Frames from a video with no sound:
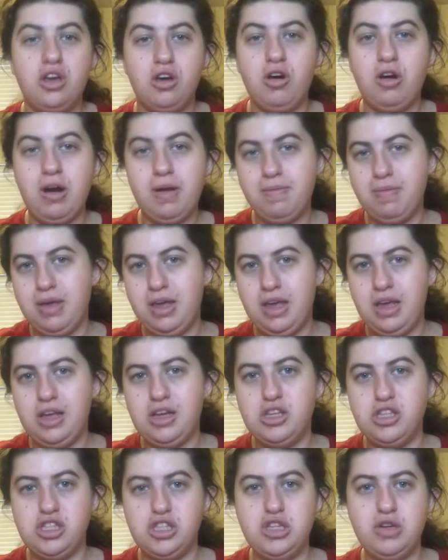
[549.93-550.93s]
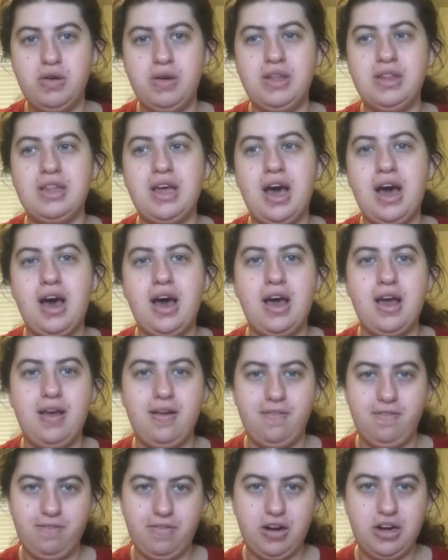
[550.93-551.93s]
going to be doing that
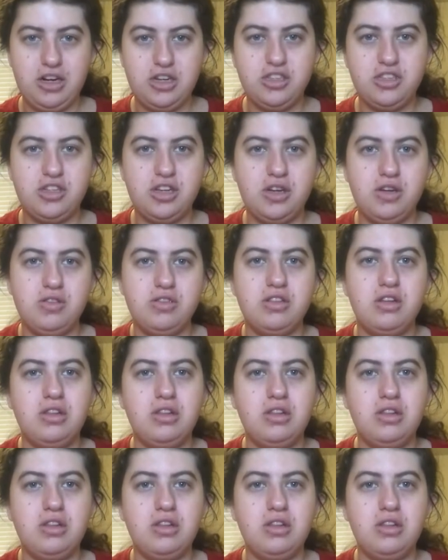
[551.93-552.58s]
very soon.